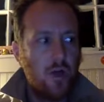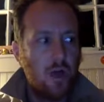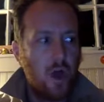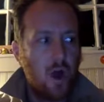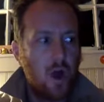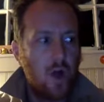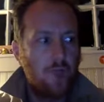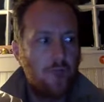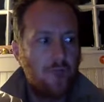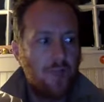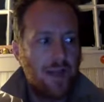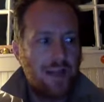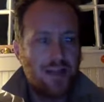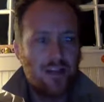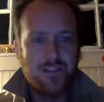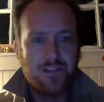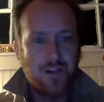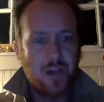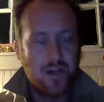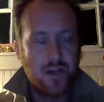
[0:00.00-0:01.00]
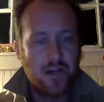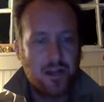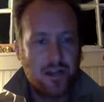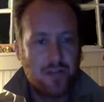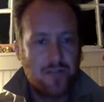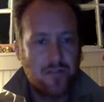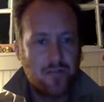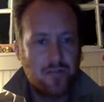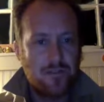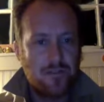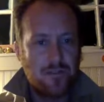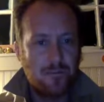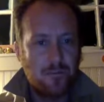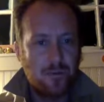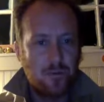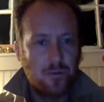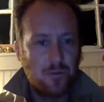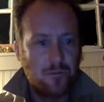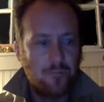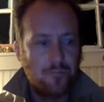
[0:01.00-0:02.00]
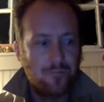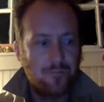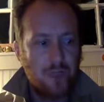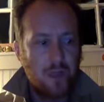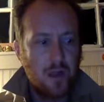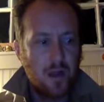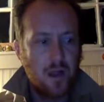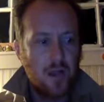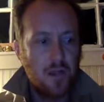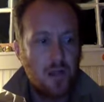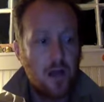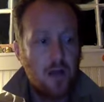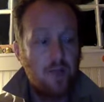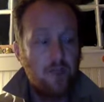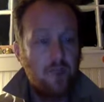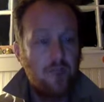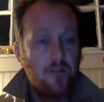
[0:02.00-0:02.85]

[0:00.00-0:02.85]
Our flag is not an evil symbol. A lot of